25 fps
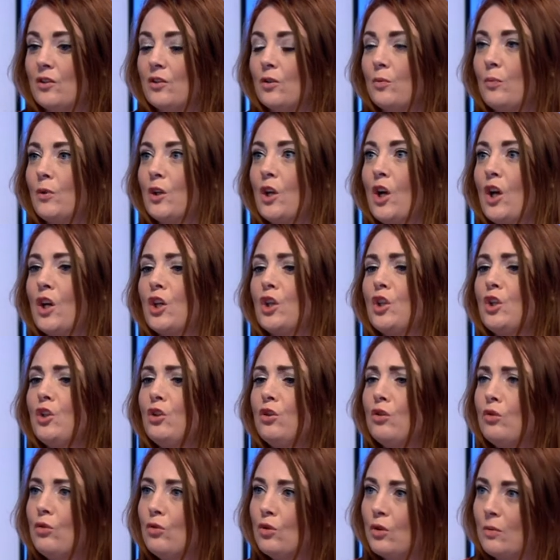So we got a
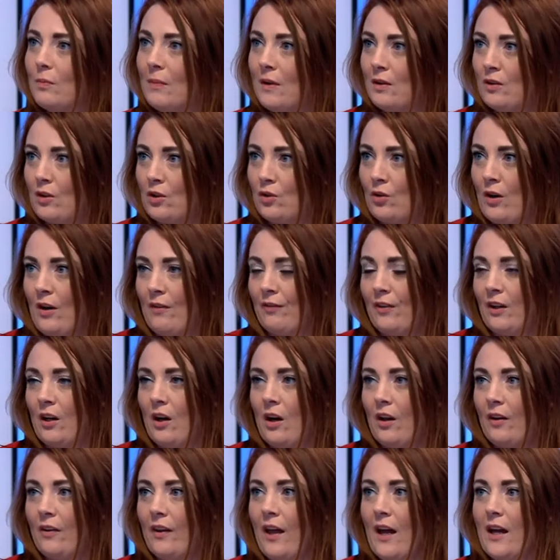huge amount of traffic
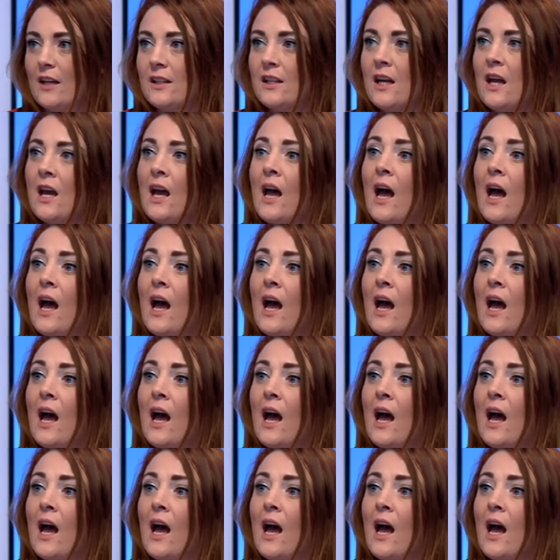on that.